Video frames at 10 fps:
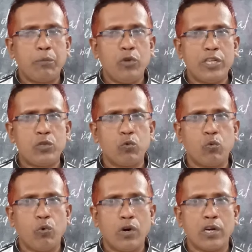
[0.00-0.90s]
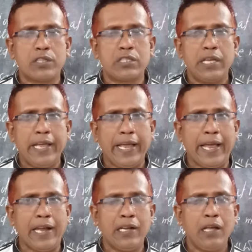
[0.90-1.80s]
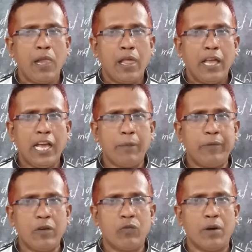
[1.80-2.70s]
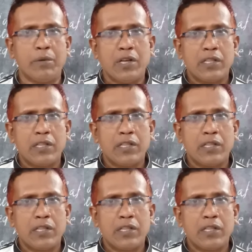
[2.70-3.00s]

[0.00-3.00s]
WH words and helping verb.